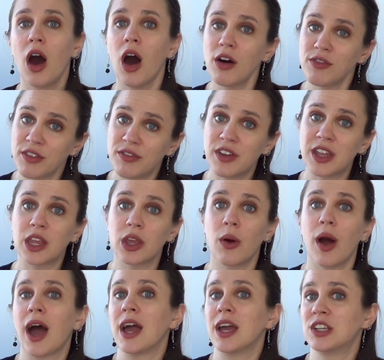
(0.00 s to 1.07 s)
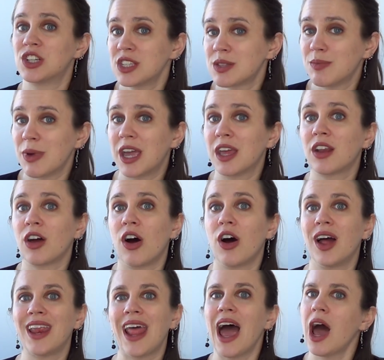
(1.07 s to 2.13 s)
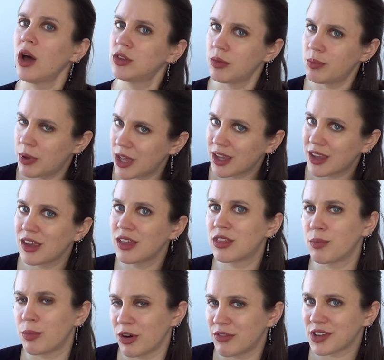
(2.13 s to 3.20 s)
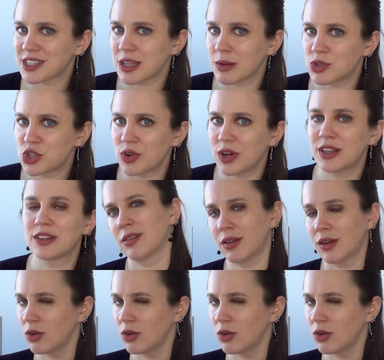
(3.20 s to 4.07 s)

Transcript: of a video I just made on how to pick the perfect substrate.